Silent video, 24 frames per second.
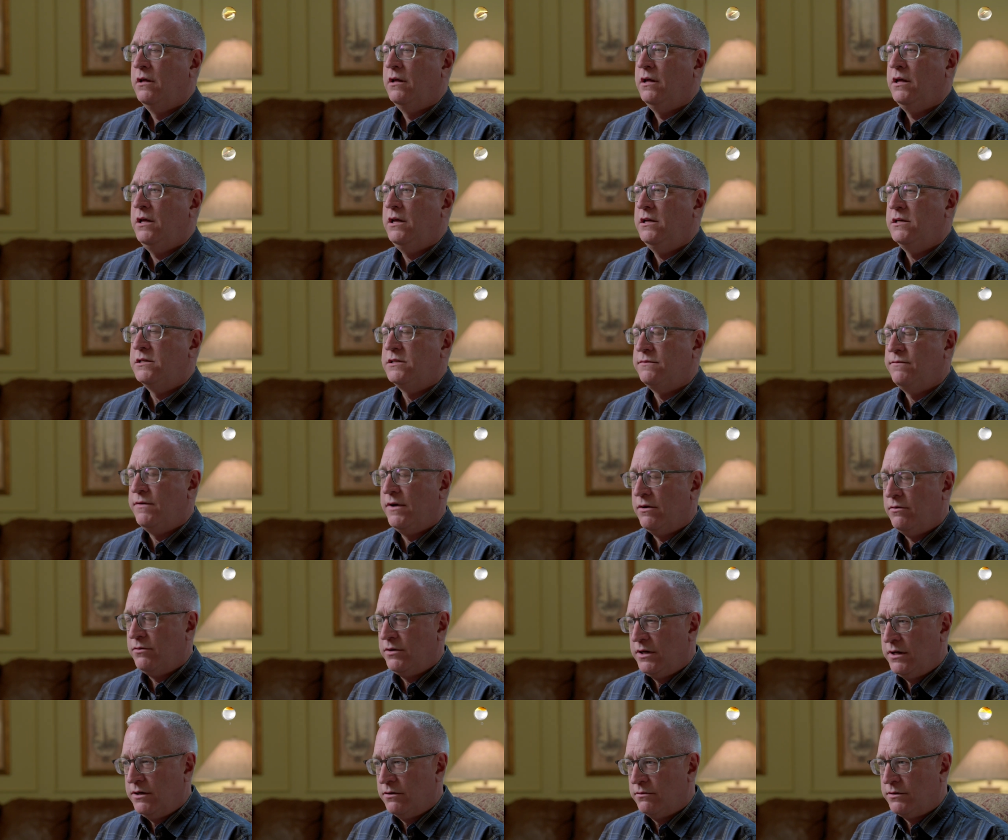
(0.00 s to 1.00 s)
he is
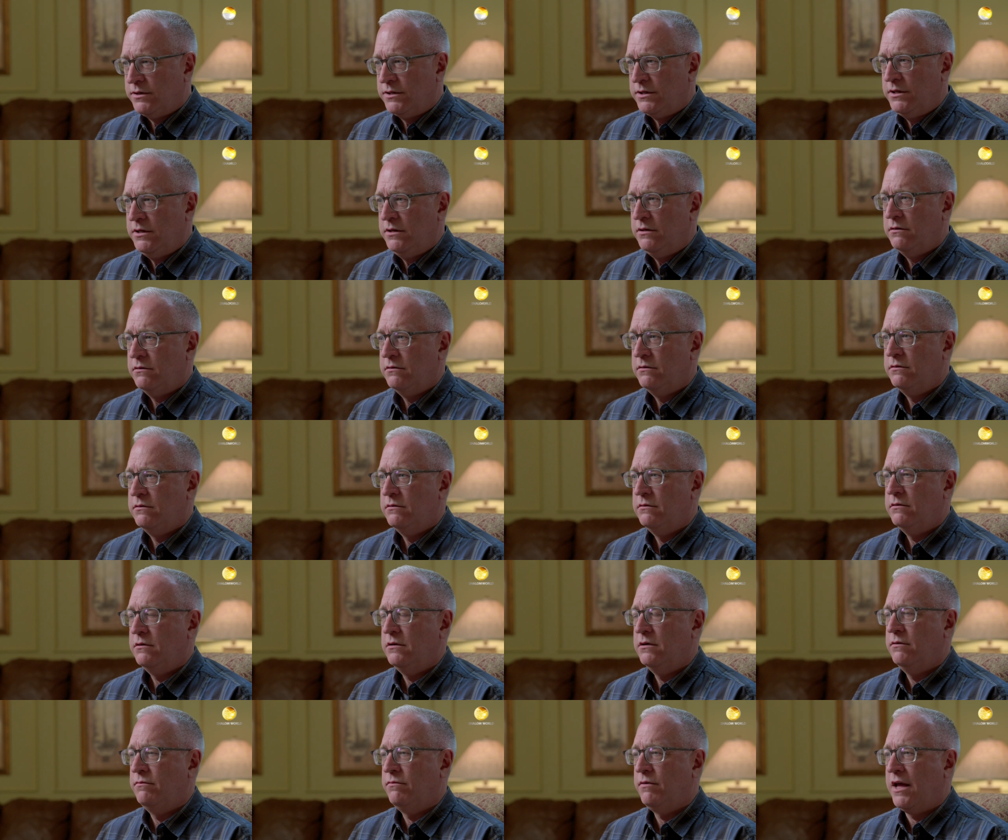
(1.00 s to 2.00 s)
found guilty
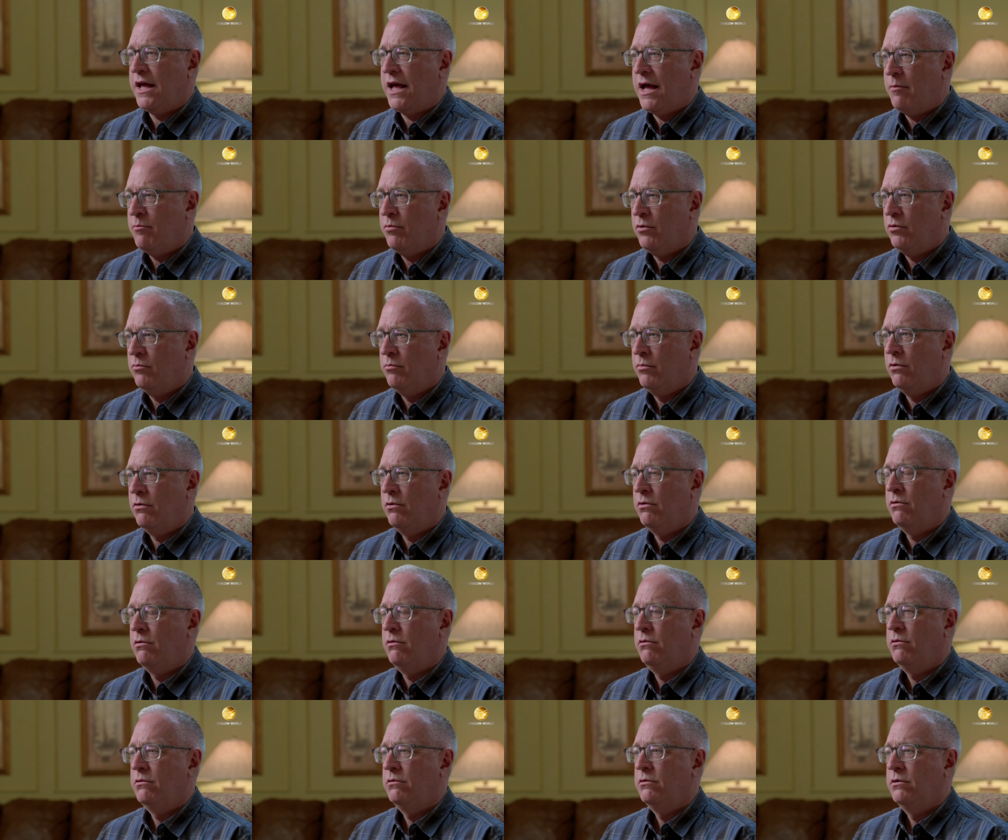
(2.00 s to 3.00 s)
of capital
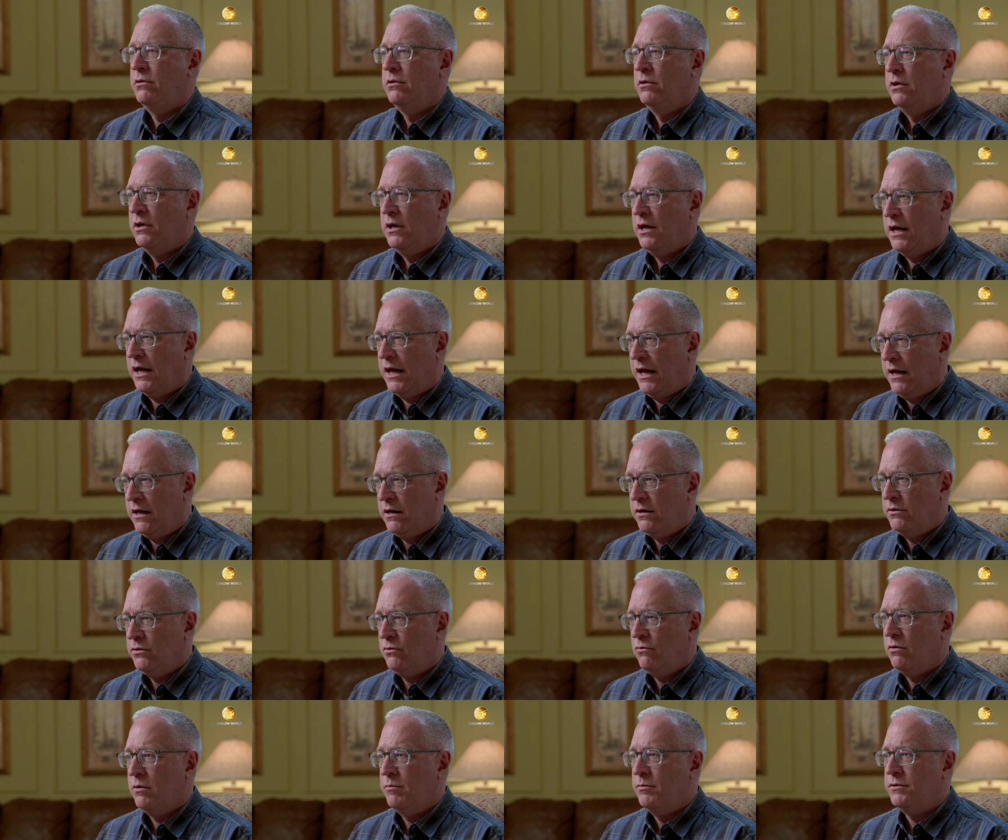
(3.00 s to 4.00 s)
murder
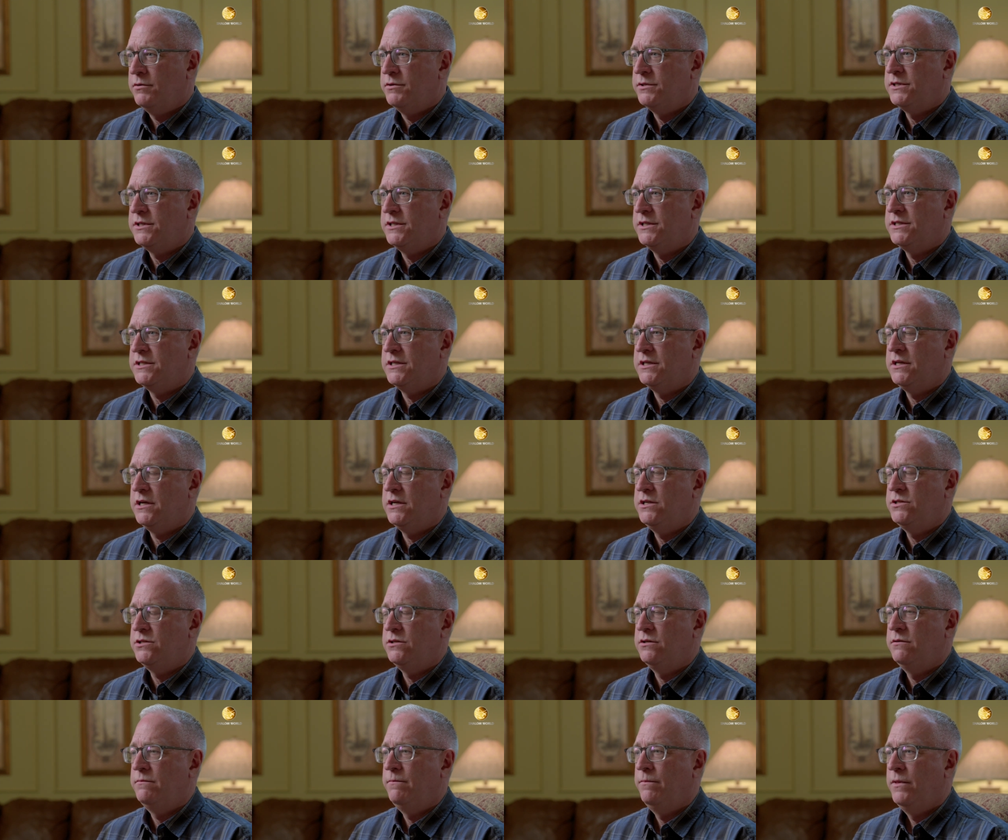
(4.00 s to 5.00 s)
and criminal
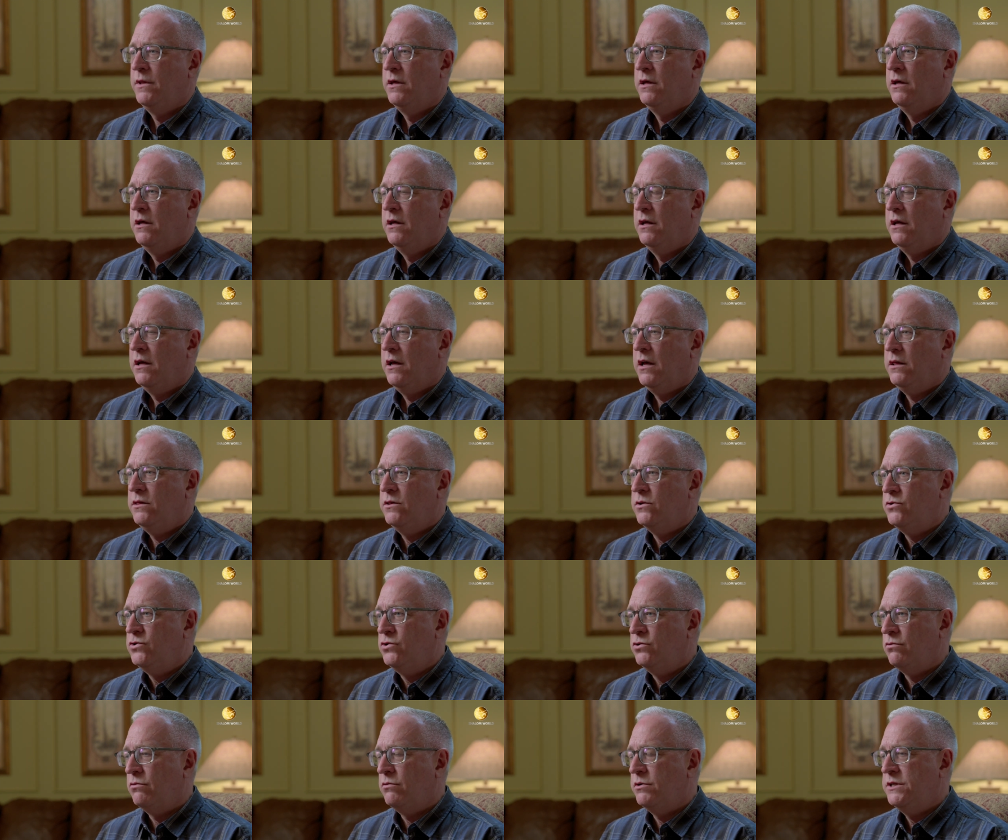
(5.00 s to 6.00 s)
solicitation, and the
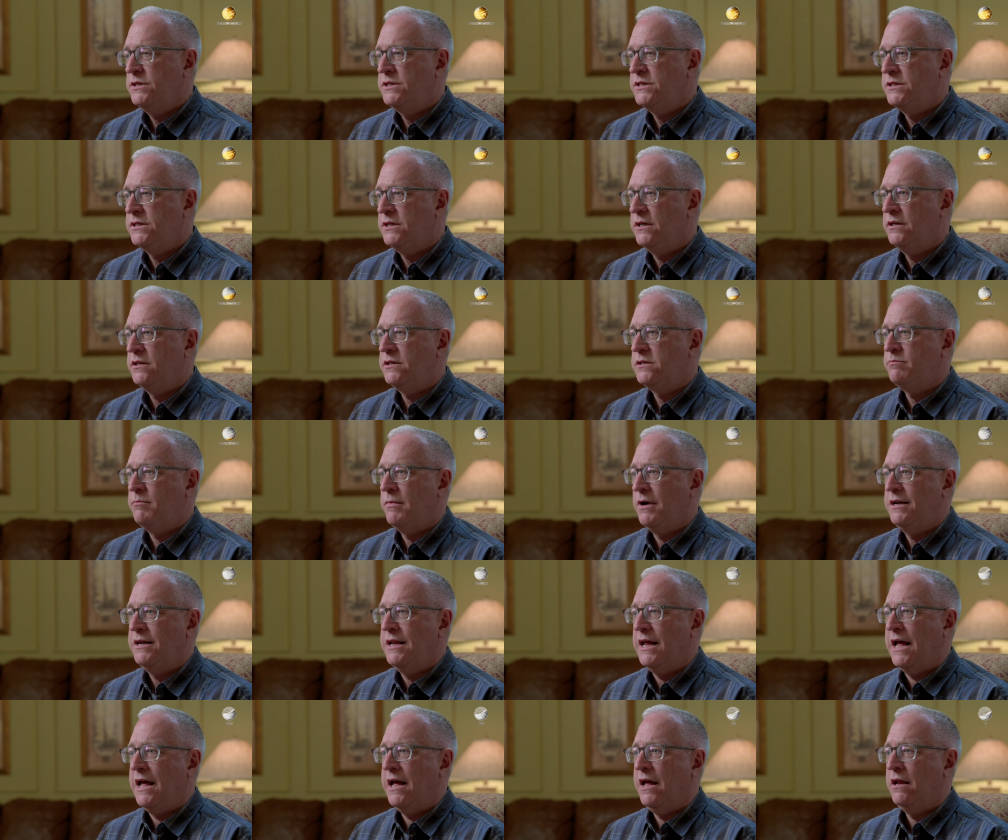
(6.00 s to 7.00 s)
jury sentenced my
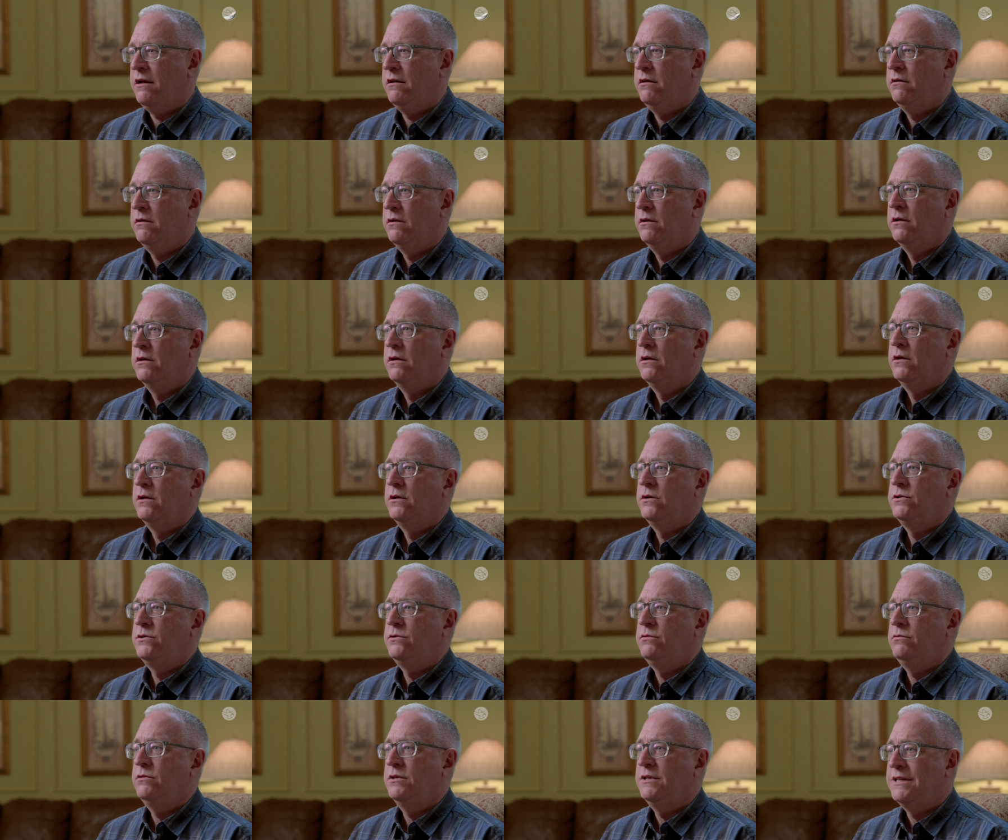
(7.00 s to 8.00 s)
dad
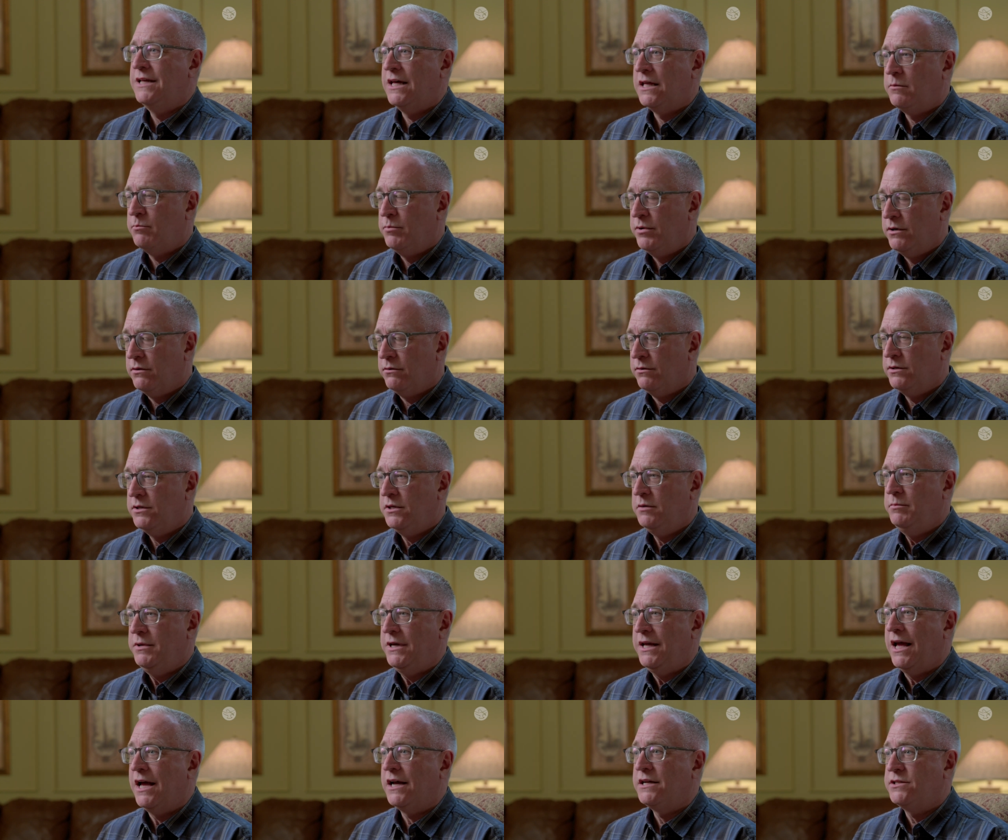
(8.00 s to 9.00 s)
to the death penalty
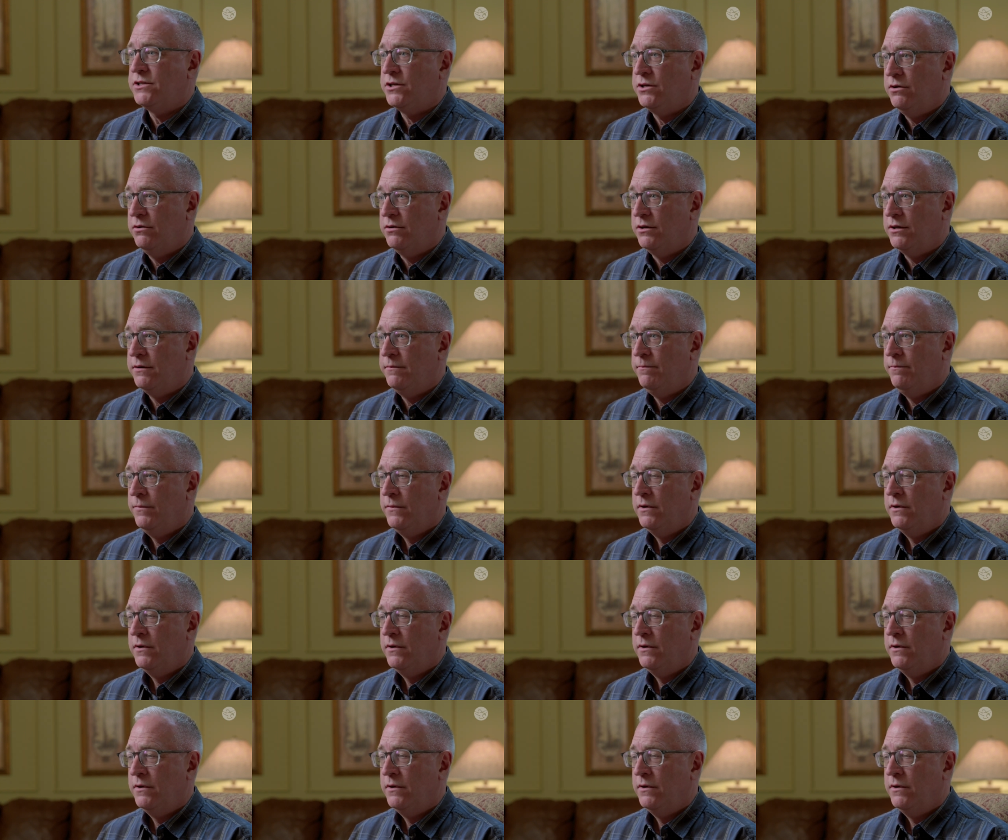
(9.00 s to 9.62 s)
be executed.